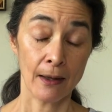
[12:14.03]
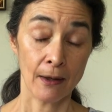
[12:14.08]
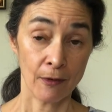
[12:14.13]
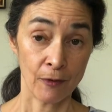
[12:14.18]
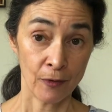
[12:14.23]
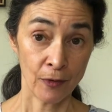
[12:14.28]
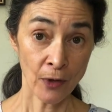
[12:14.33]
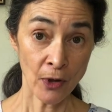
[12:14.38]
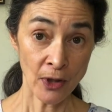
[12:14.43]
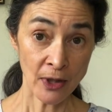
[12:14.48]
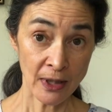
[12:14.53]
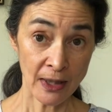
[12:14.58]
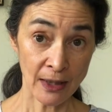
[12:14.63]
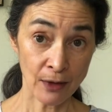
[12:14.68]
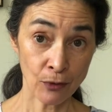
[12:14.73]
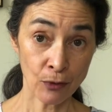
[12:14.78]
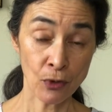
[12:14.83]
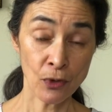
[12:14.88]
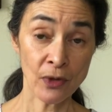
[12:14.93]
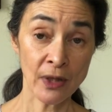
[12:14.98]
Firstly,
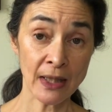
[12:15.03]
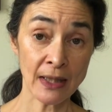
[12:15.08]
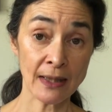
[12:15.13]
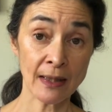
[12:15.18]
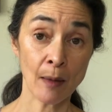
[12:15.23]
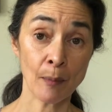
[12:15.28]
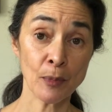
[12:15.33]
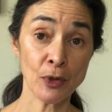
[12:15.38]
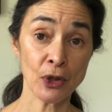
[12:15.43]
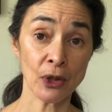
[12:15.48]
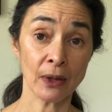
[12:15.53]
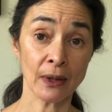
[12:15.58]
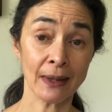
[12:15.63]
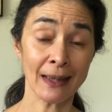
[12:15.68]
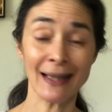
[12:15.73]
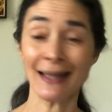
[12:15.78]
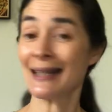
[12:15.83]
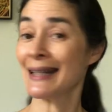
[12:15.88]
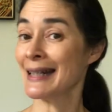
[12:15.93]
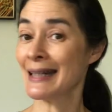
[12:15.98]
through the assumption
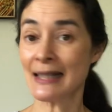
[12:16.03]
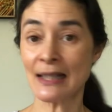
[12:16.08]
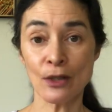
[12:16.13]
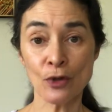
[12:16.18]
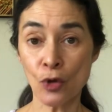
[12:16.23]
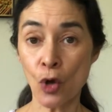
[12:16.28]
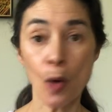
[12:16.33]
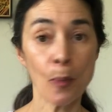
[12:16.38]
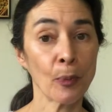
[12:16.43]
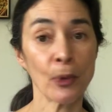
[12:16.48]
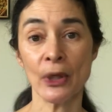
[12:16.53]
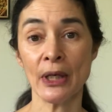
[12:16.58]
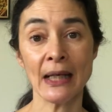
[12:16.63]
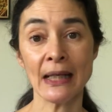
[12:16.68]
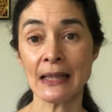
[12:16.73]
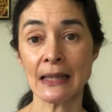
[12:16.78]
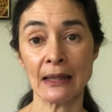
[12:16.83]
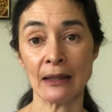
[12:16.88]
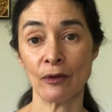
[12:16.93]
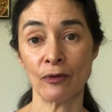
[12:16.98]
that it is not
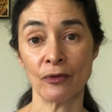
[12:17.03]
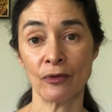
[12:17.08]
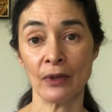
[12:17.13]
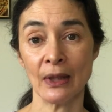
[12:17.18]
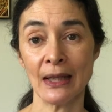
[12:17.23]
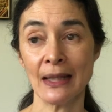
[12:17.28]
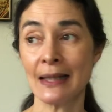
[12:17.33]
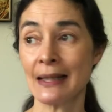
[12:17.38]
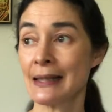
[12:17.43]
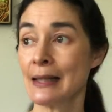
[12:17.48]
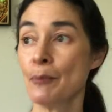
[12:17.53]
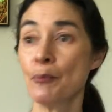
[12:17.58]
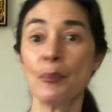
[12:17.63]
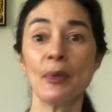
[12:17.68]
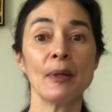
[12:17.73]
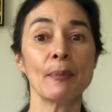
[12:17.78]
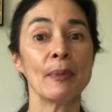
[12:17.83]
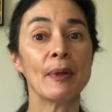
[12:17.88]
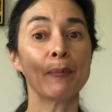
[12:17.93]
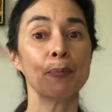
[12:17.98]
predictive. It has
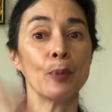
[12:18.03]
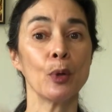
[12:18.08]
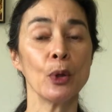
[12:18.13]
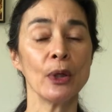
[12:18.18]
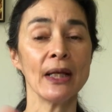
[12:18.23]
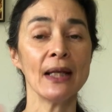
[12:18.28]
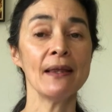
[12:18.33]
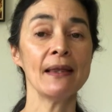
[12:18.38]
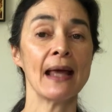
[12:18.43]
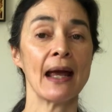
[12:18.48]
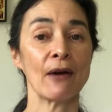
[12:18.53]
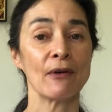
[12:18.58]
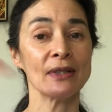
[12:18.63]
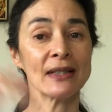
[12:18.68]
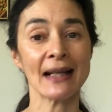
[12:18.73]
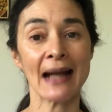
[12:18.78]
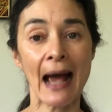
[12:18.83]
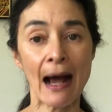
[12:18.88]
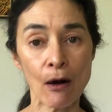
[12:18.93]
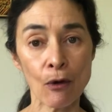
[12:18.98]
simply been put in there. It's
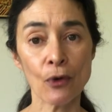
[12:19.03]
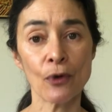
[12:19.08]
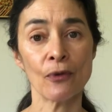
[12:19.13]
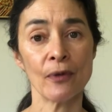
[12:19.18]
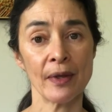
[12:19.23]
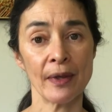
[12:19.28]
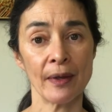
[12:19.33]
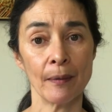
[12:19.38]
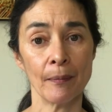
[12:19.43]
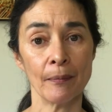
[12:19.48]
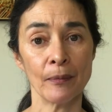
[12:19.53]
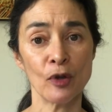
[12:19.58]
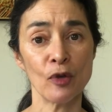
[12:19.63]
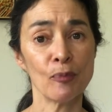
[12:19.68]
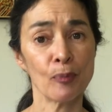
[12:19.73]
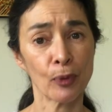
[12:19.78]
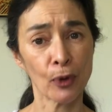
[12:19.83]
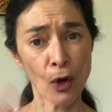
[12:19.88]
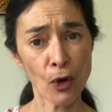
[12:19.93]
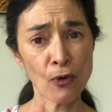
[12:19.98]
an algorithm.
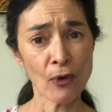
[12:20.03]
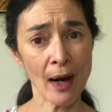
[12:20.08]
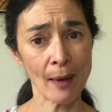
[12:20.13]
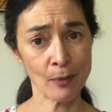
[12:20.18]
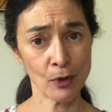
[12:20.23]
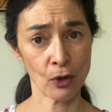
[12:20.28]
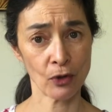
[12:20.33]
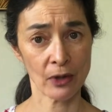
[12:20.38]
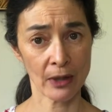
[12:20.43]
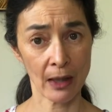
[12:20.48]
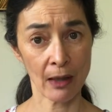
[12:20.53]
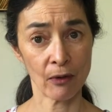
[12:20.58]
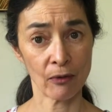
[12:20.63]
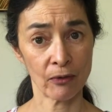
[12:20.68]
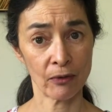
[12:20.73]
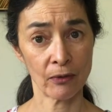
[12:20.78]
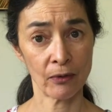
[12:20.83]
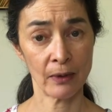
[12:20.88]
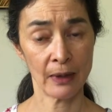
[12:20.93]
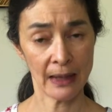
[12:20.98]
You've programmed
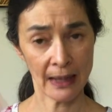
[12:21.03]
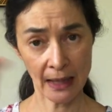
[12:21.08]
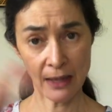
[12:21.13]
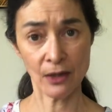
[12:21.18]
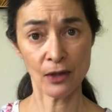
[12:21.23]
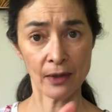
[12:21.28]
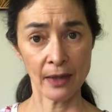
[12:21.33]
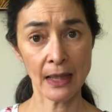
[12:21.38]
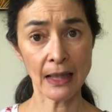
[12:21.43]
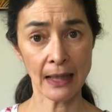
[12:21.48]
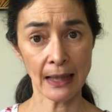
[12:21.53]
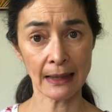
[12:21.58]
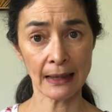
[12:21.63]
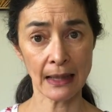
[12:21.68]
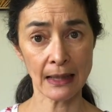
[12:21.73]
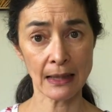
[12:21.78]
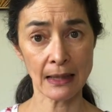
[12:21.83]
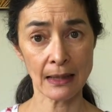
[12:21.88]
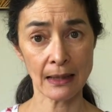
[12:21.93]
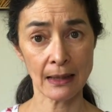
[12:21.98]
yourself into thinking
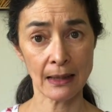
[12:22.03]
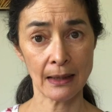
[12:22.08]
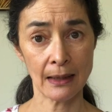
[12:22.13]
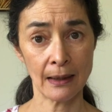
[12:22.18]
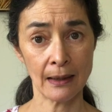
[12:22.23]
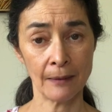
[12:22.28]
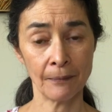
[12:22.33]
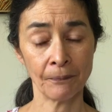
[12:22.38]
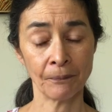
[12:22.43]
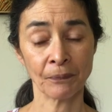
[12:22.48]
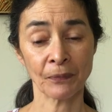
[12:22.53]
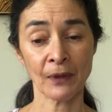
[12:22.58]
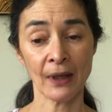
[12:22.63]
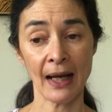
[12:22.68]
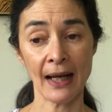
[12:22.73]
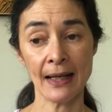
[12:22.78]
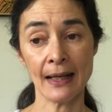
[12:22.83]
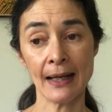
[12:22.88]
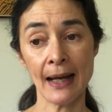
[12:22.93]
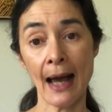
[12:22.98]
this.
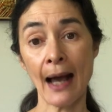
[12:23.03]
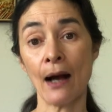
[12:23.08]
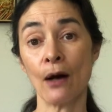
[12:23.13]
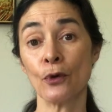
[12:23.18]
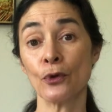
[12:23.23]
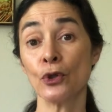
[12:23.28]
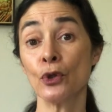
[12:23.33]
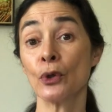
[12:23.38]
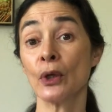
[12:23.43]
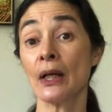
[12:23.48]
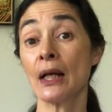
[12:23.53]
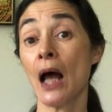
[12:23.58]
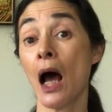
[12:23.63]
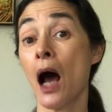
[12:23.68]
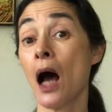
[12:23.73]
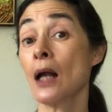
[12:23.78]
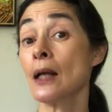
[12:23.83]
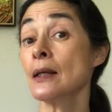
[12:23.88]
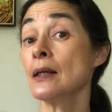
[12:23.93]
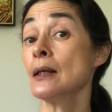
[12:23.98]
And now you can
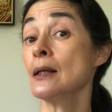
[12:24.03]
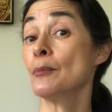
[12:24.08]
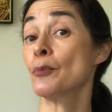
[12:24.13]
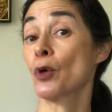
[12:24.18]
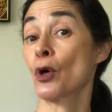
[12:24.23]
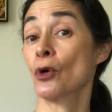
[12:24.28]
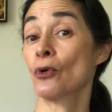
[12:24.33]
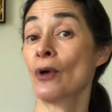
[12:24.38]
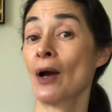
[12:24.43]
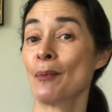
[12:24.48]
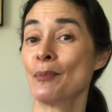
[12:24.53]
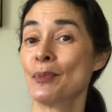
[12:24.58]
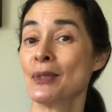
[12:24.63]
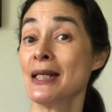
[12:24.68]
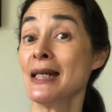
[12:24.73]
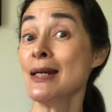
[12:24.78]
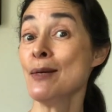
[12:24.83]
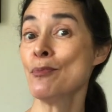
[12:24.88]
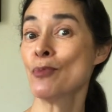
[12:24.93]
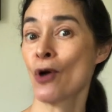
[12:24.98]

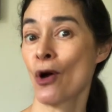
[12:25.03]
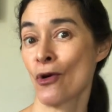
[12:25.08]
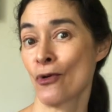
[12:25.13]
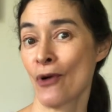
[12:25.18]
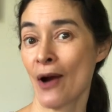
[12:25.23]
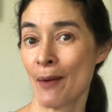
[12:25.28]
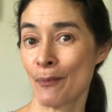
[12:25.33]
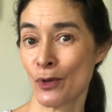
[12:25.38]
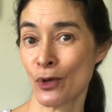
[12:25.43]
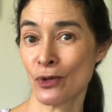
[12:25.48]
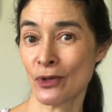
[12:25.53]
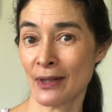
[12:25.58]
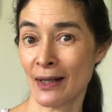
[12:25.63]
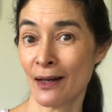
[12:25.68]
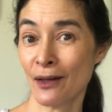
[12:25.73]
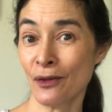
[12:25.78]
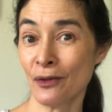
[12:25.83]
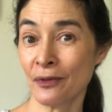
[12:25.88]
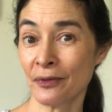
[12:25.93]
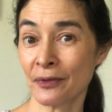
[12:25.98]
deprogram
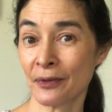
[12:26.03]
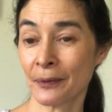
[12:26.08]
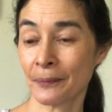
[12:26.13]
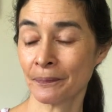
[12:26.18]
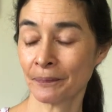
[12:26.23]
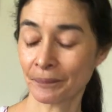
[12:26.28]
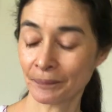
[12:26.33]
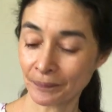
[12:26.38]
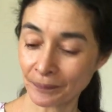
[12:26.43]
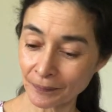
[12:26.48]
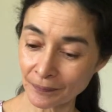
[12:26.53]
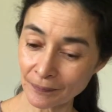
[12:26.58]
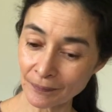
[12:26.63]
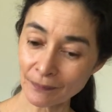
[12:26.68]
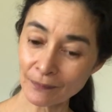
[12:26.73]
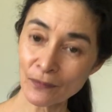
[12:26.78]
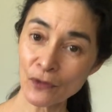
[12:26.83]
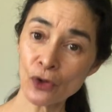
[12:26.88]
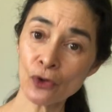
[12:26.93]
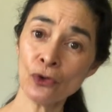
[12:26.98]
yourself
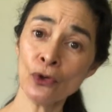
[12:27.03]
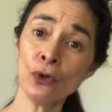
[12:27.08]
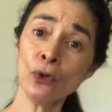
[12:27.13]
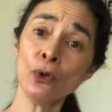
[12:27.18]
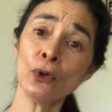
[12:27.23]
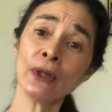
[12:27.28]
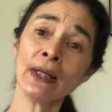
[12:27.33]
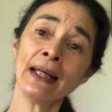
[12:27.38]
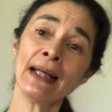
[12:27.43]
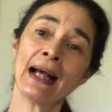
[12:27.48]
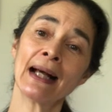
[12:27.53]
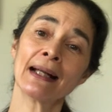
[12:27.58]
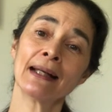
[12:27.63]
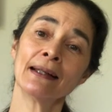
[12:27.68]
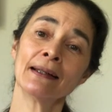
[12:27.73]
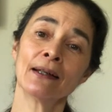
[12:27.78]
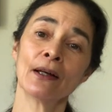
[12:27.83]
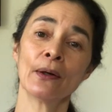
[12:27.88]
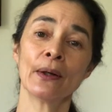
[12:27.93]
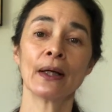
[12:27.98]
to looking at it
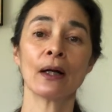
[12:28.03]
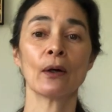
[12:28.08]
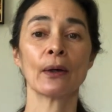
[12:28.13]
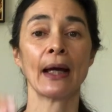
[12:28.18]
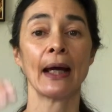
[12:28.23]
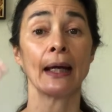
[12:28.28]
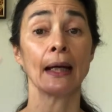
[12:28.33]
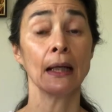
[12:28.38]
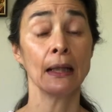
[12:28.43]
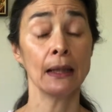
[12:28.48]
and going, okay,